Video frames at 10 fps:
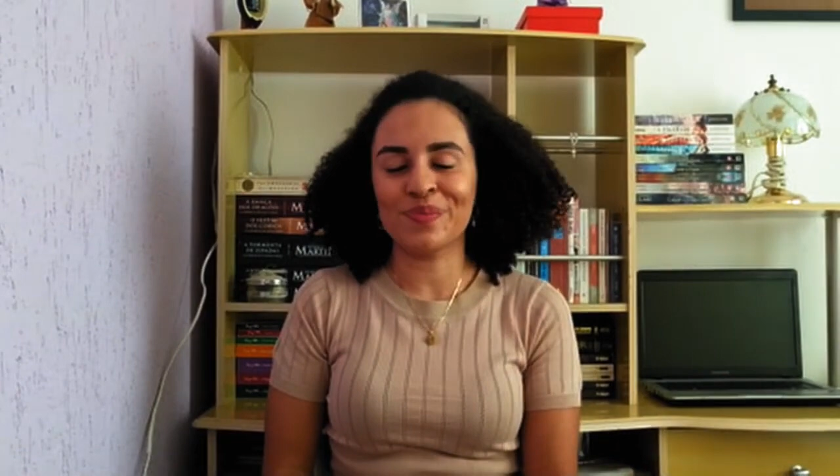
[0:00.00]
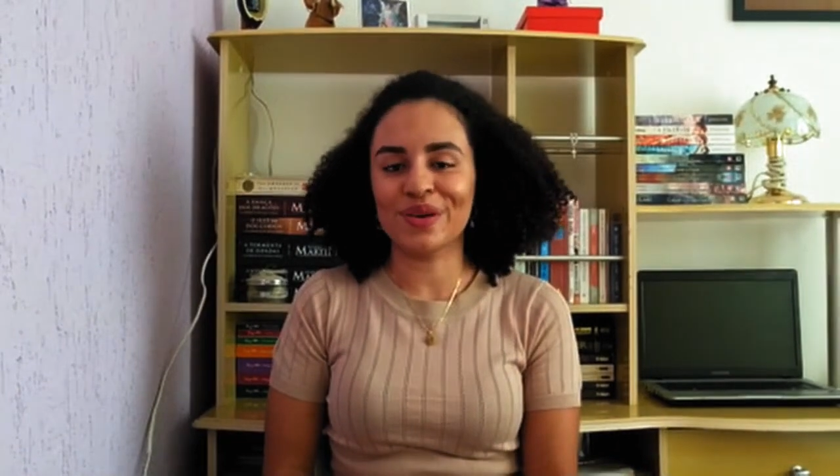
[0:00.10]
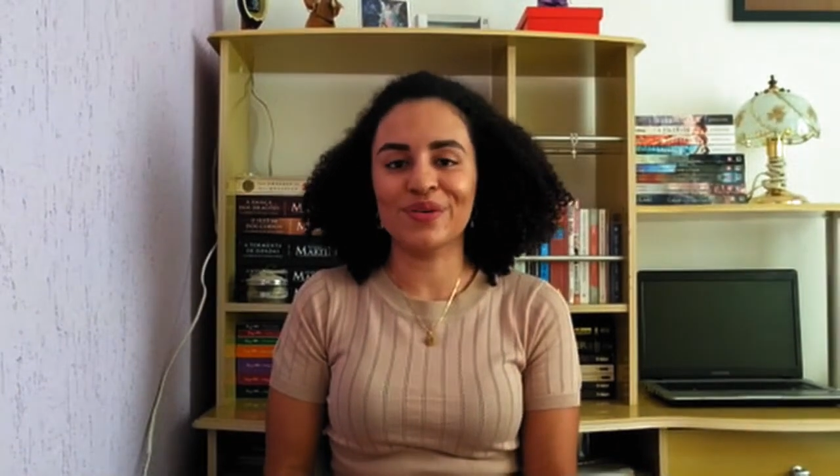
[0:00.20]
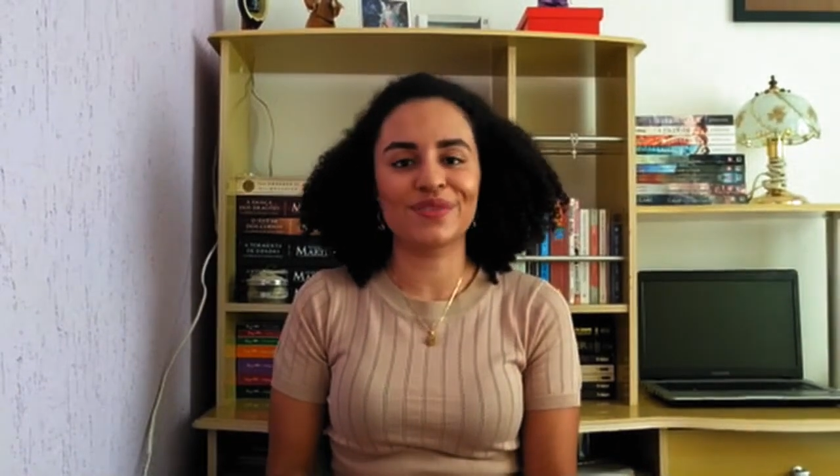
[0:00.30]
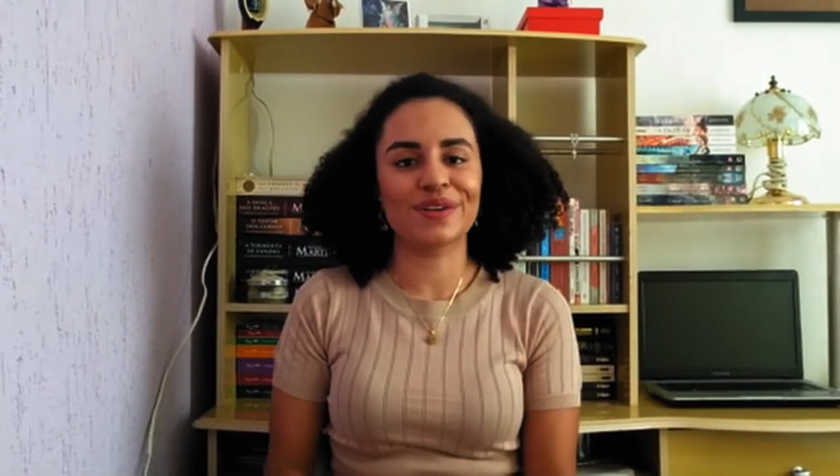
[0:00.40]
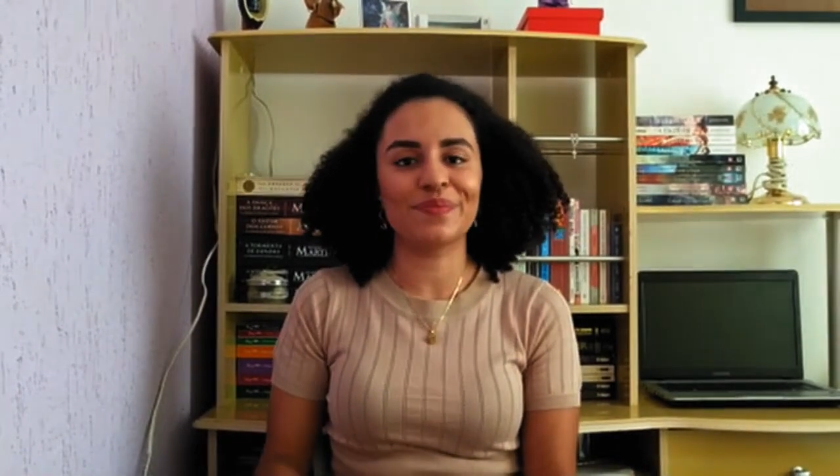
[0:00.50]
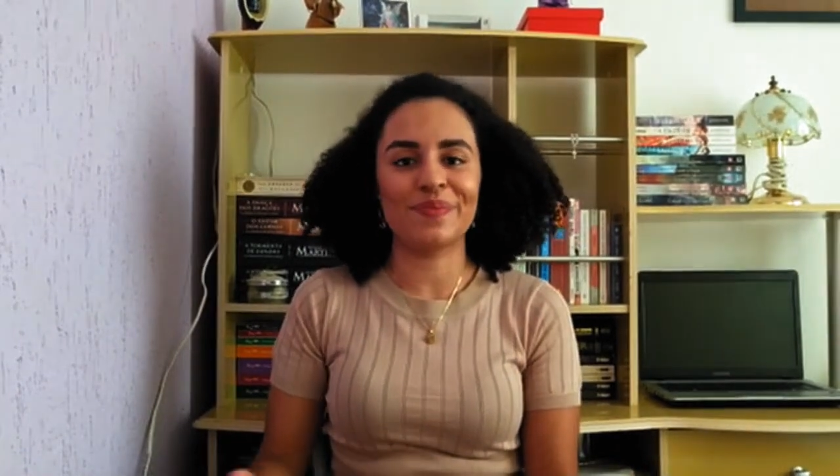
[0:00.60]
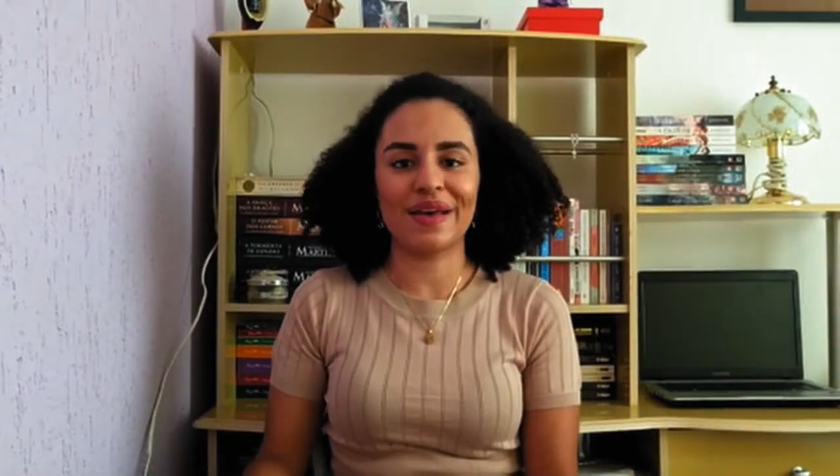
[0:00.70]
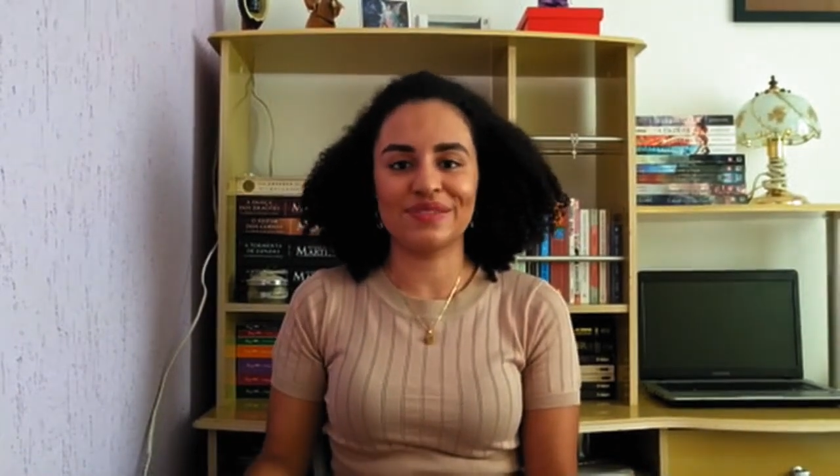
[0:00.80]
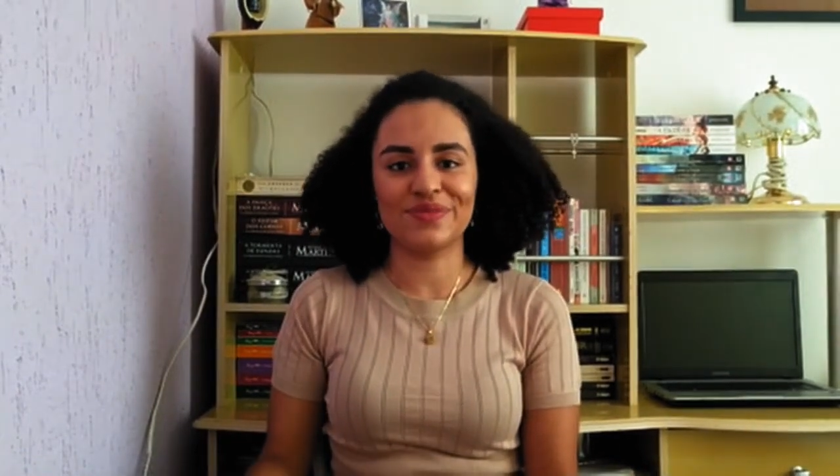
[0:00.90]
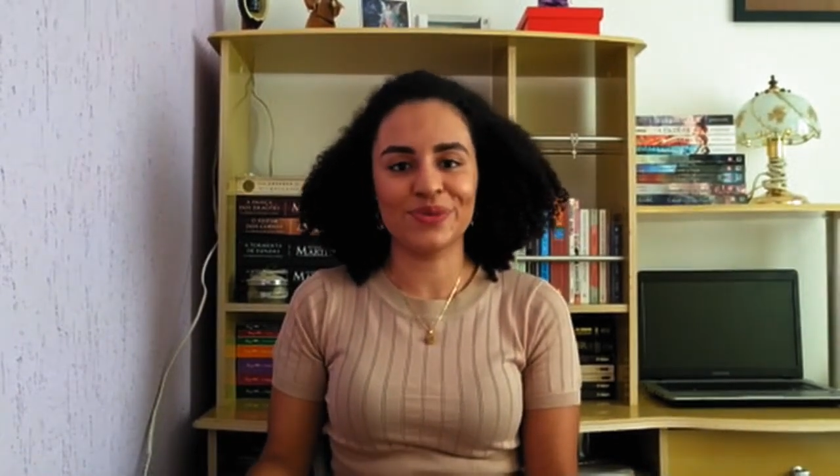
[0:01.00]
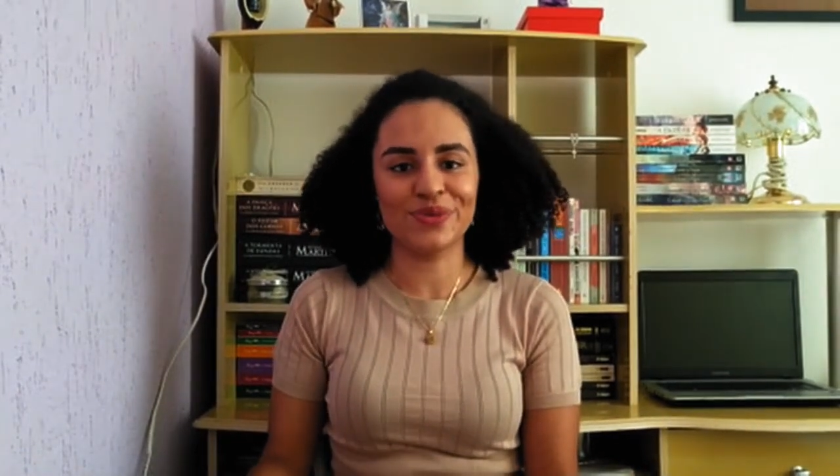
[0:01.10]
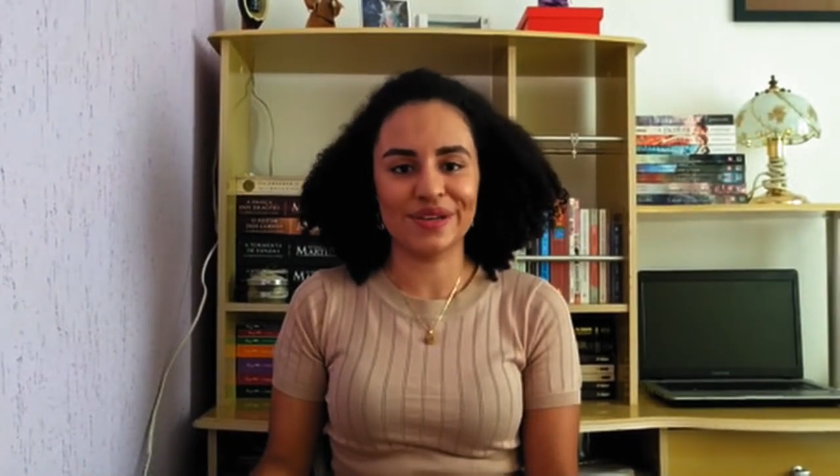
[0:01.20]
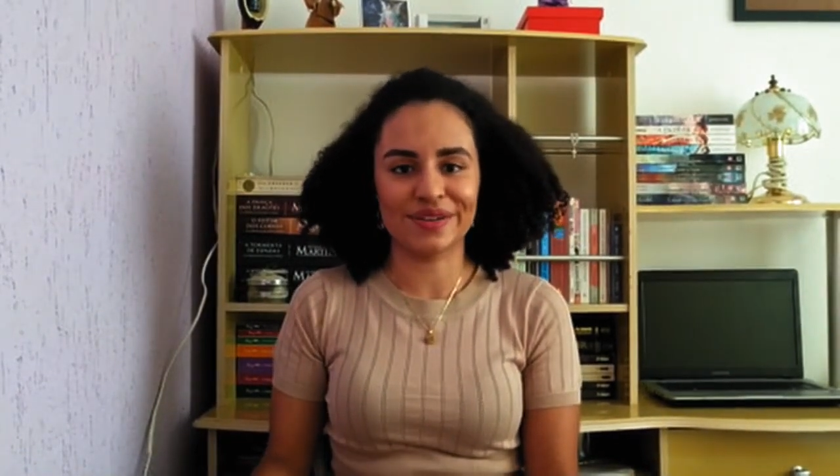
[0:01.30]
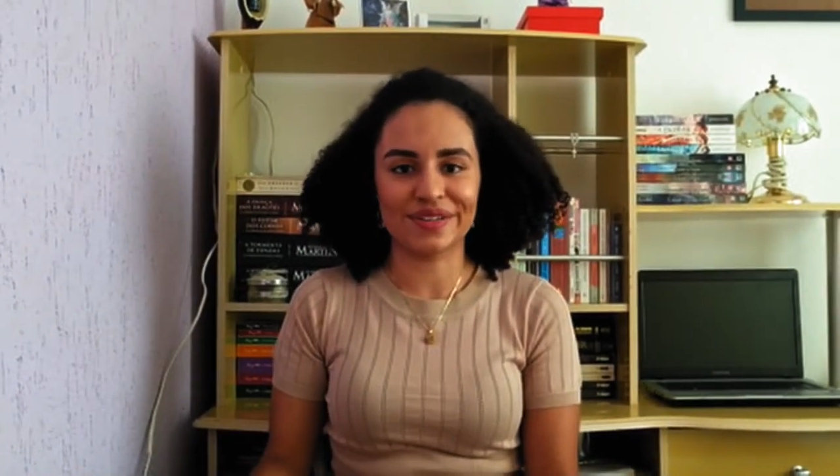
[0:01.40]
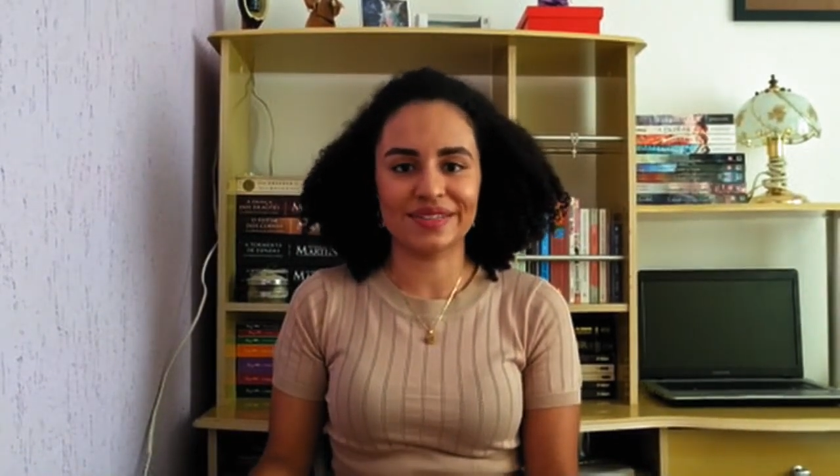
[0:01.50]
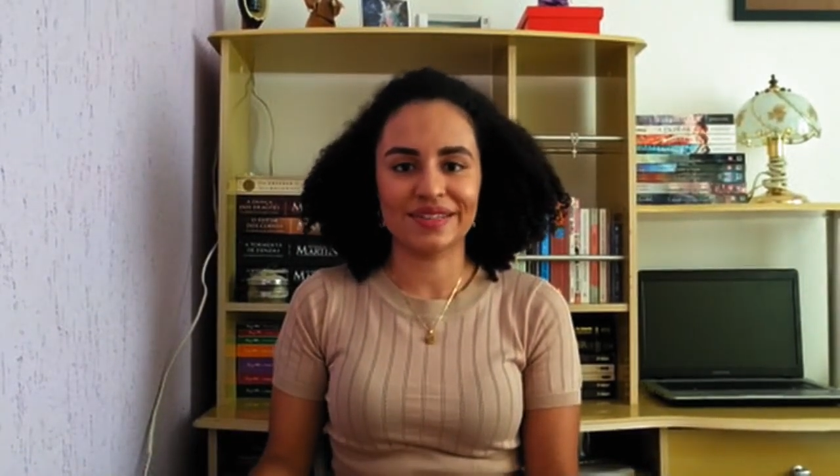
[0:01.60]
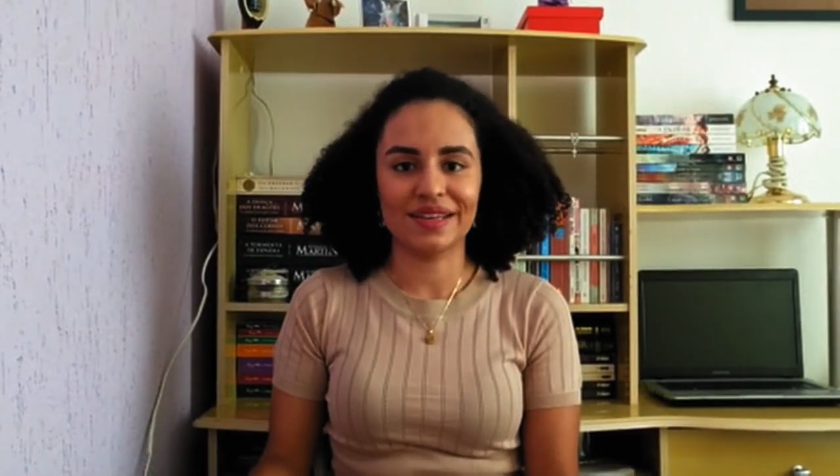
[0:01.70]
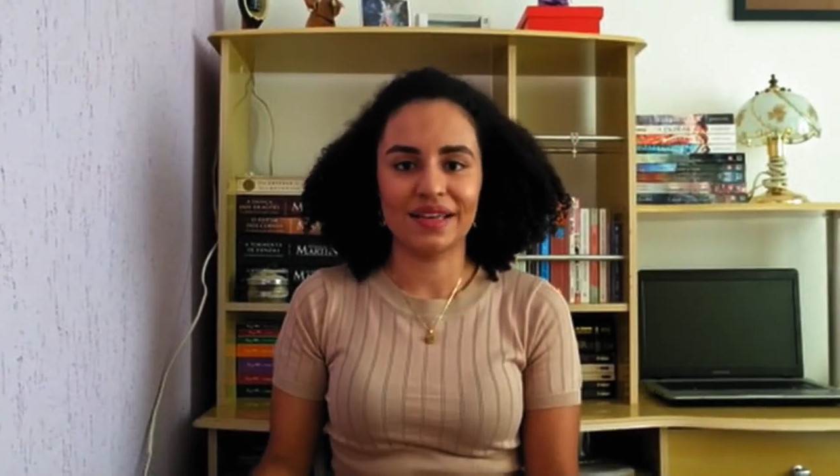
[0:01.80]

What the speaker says: me over the past few years.